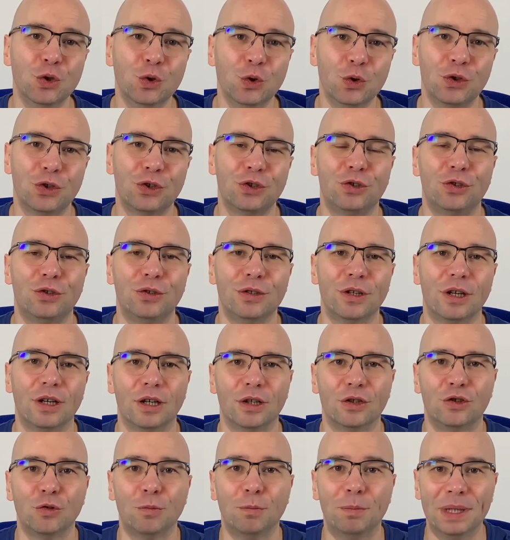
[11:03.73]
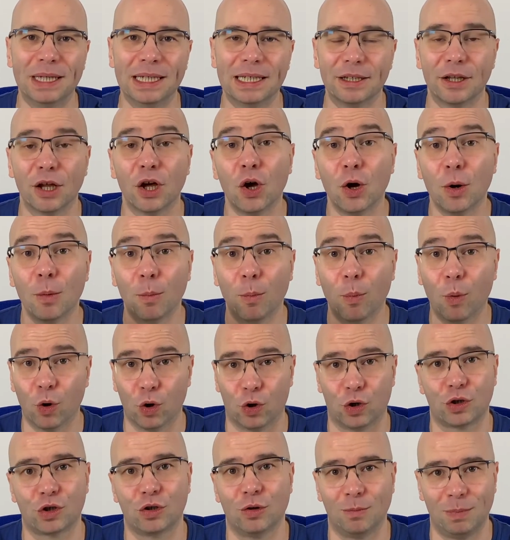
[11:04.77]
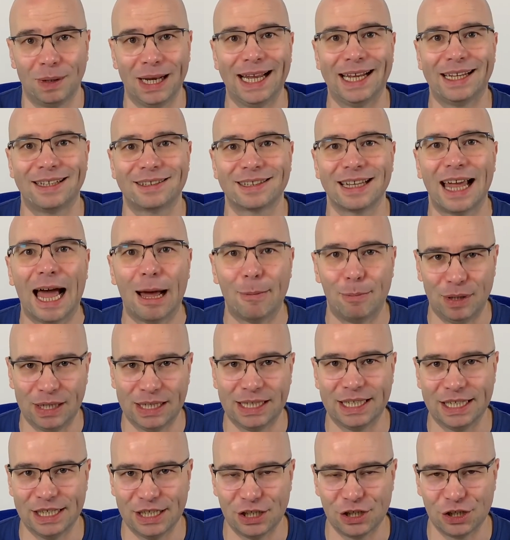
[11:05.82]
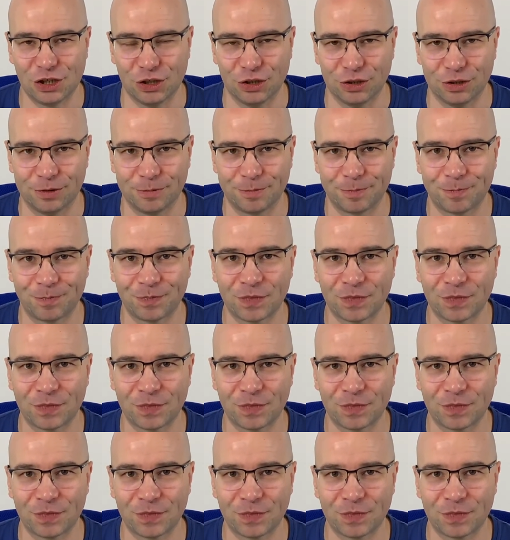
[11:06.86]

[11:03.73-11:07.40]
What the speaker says: use to build more complex application.